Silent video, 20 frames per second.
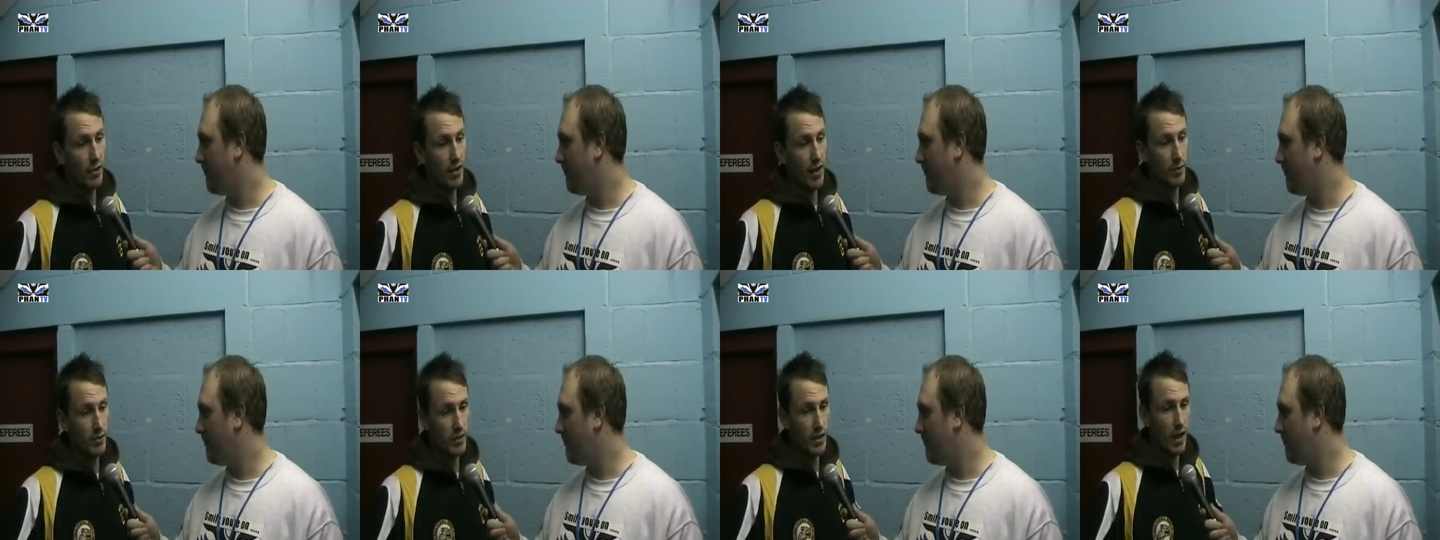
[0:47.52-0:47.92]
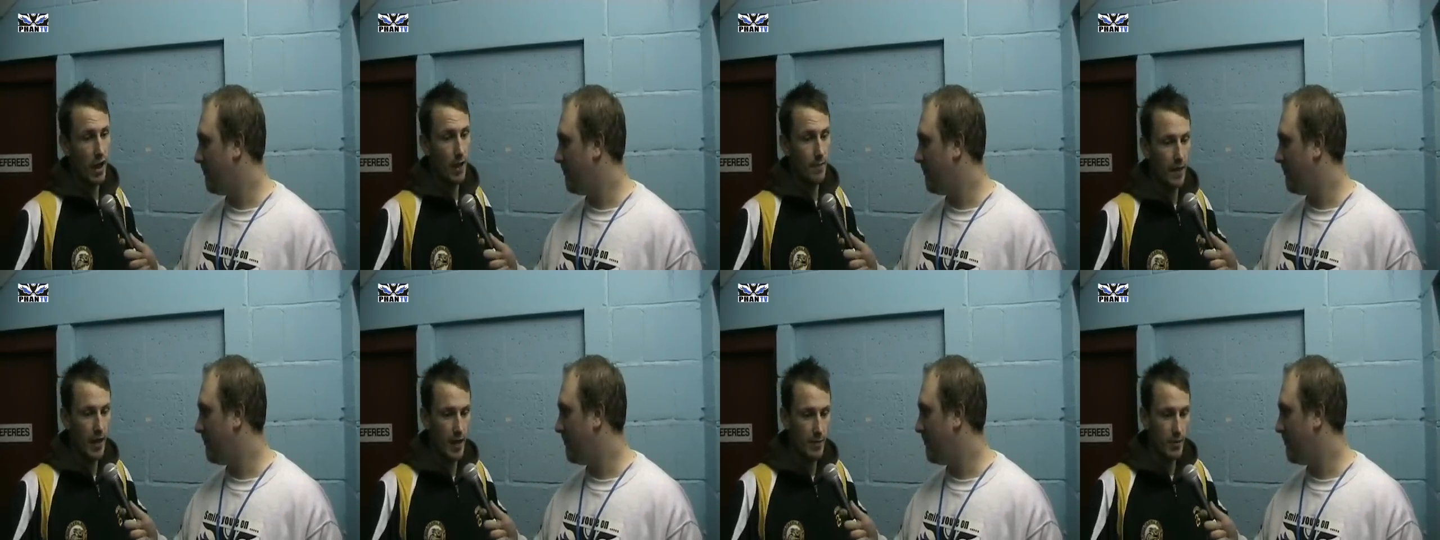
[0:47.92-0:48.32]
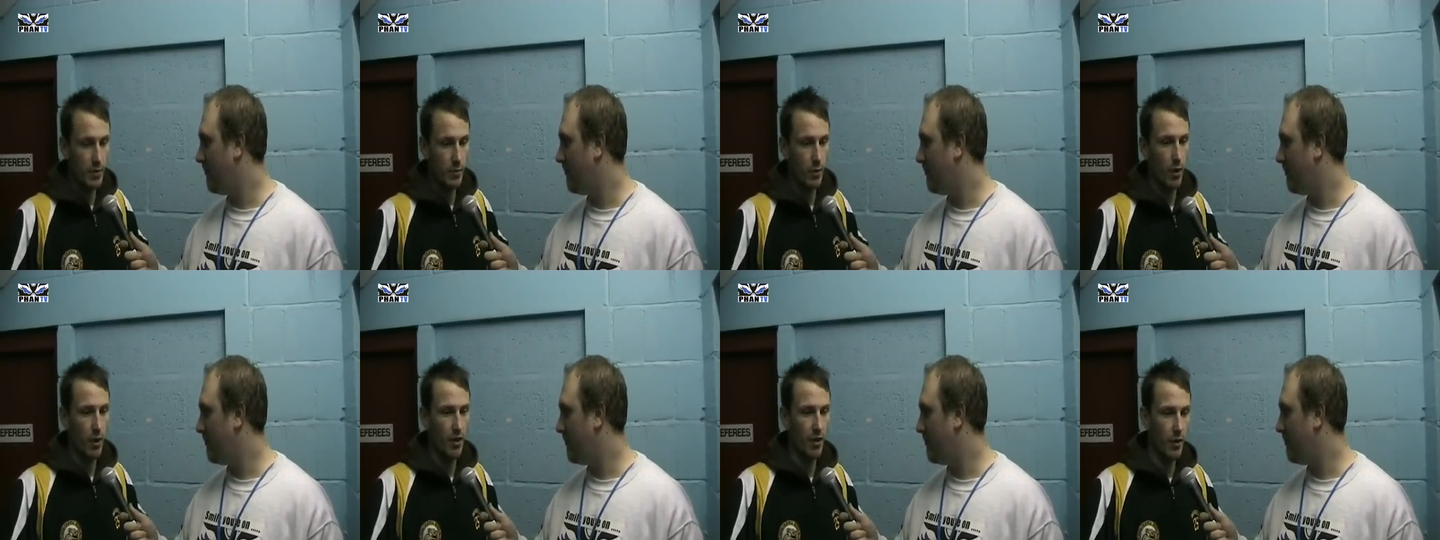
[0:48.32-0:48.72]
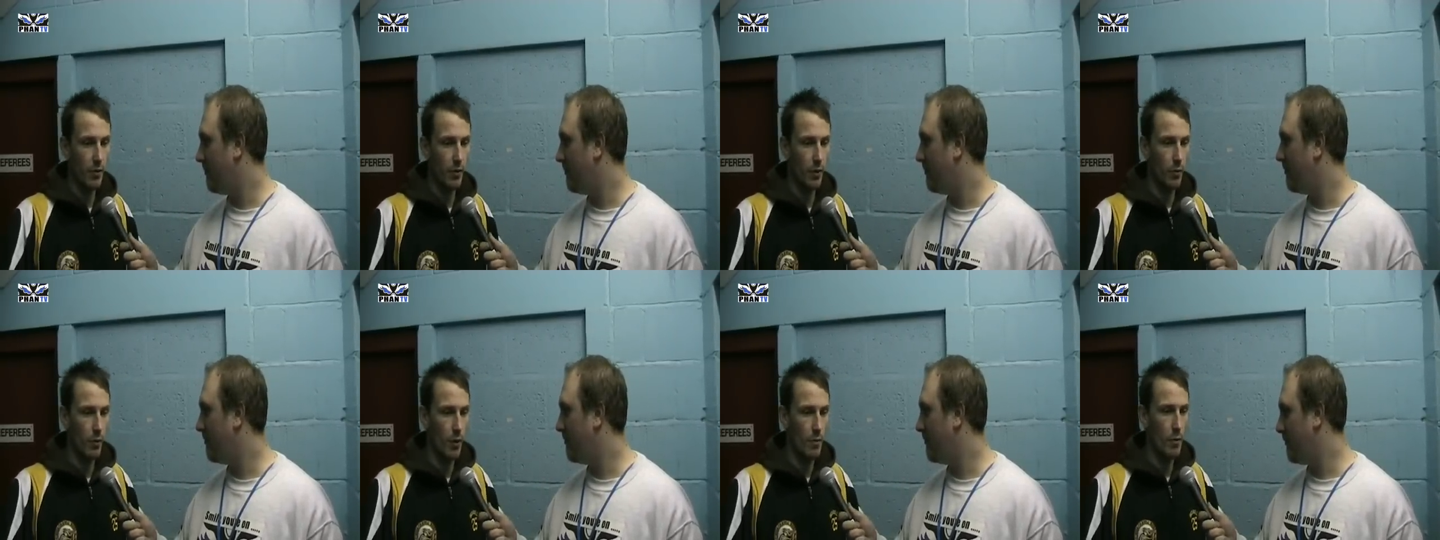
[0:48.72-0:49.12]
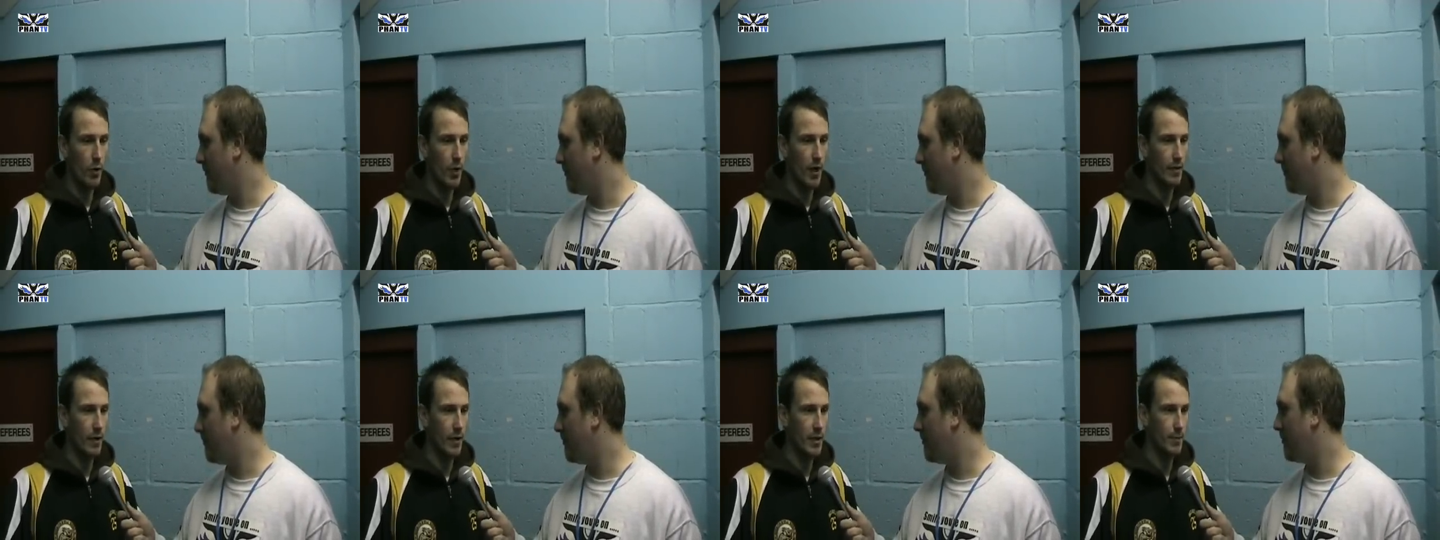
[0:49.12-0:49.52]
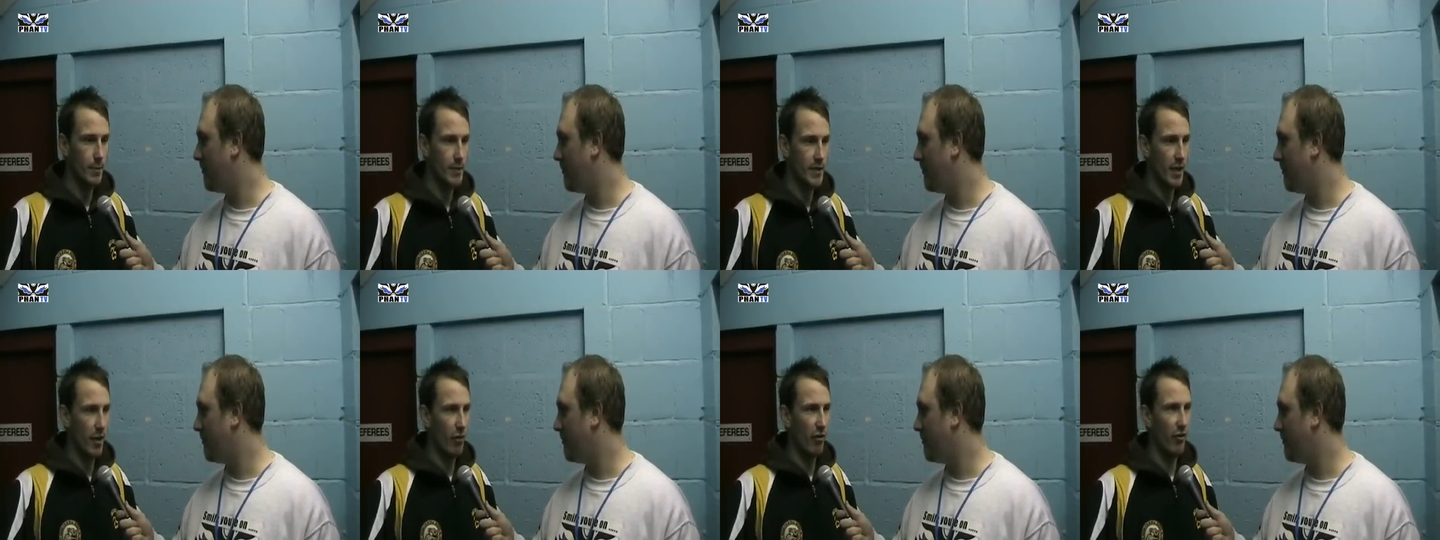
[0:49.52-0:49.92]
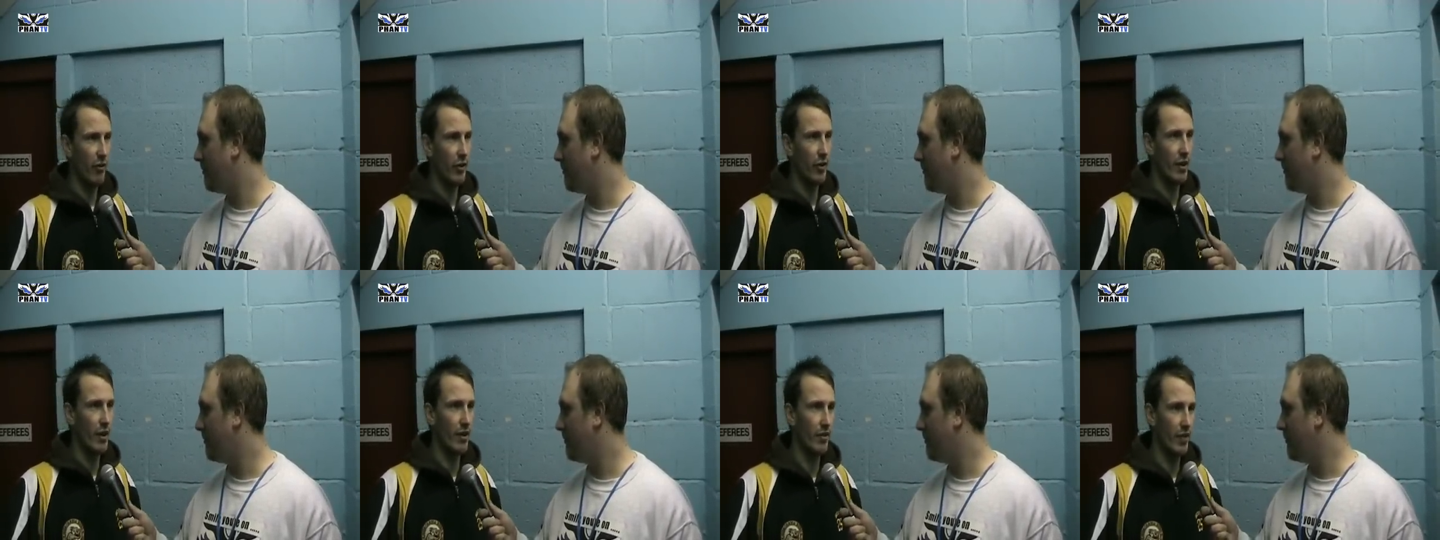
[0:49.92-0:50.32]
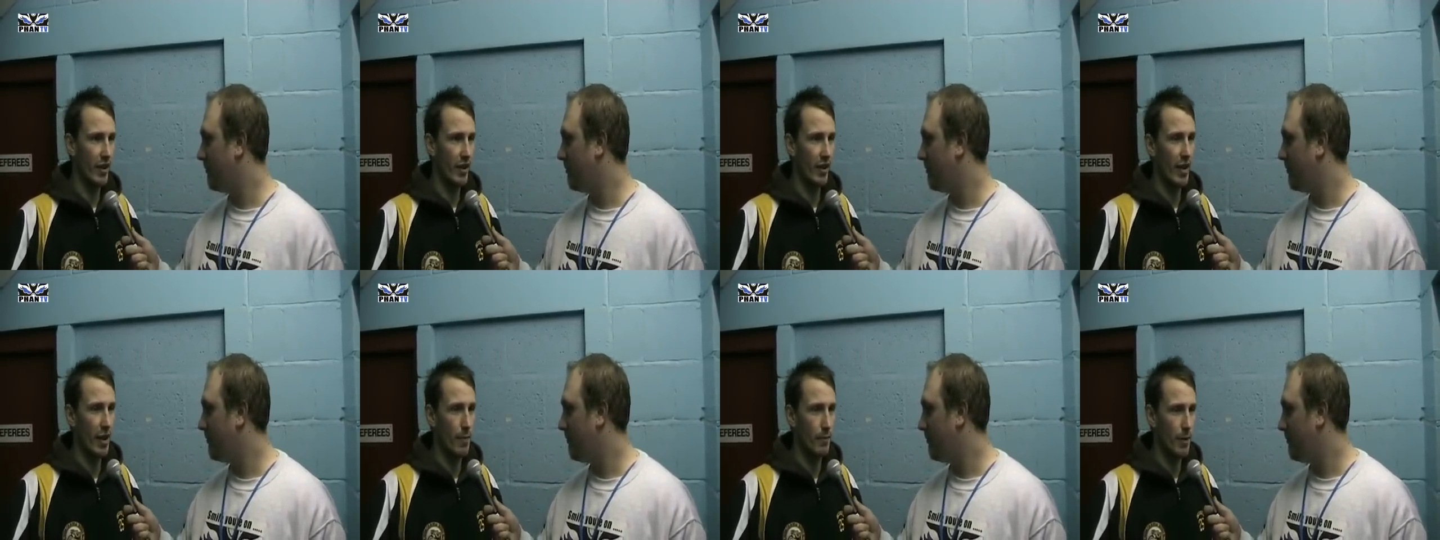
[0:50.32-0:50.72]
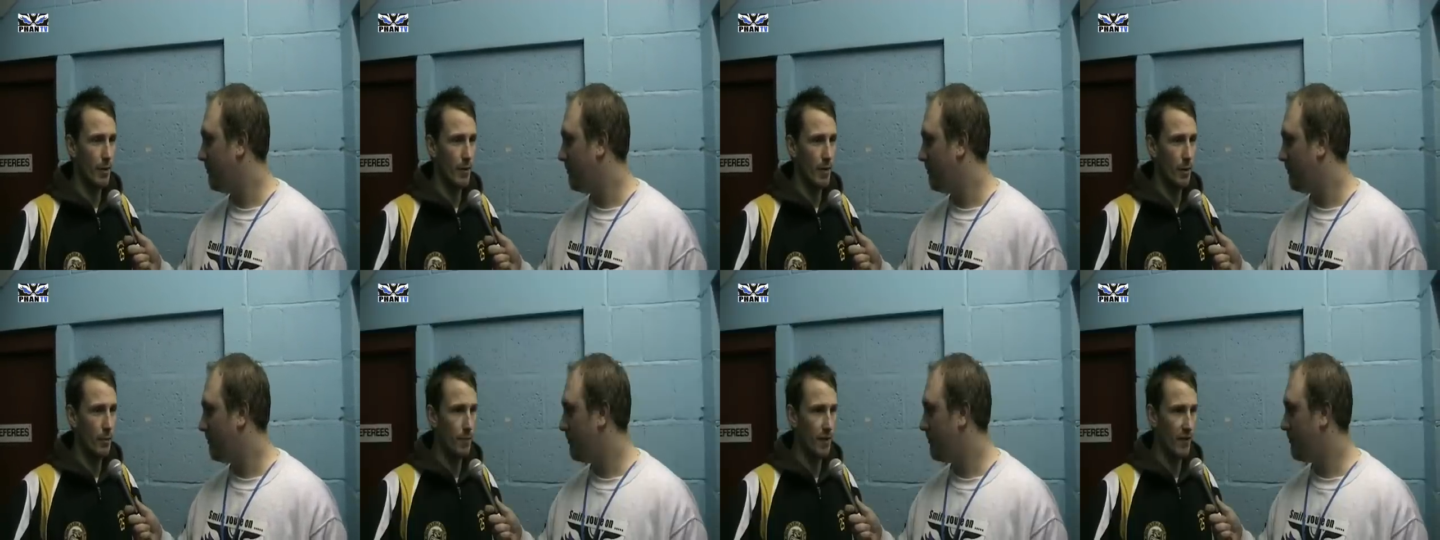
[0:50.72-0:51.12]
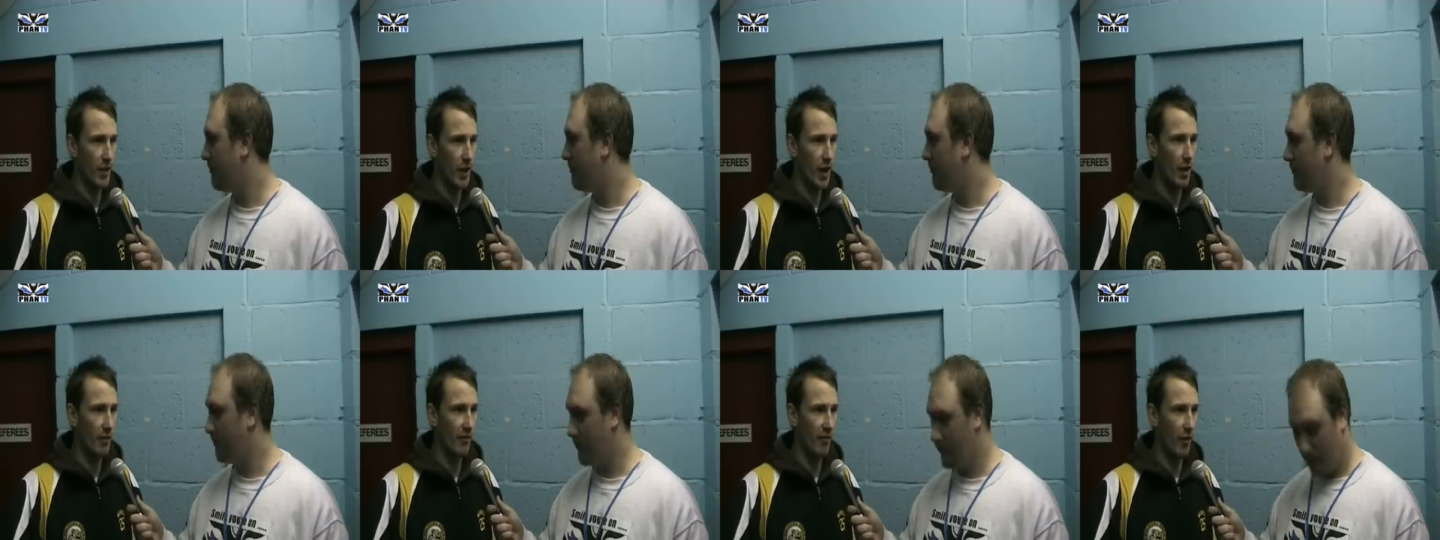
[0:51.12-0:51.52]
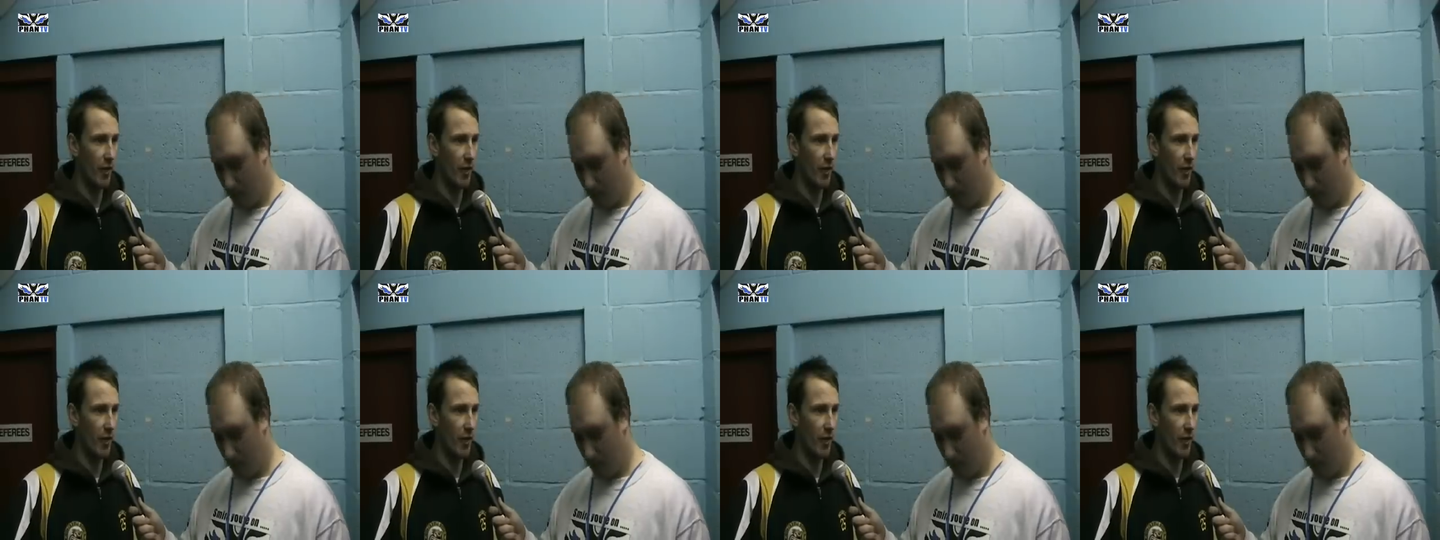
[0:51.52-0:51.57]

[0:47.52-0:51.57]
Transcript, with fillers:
Speaker 1: that was a cup game as well. I think we've got one more game against Telford, and I think that'll be a little bit of a cup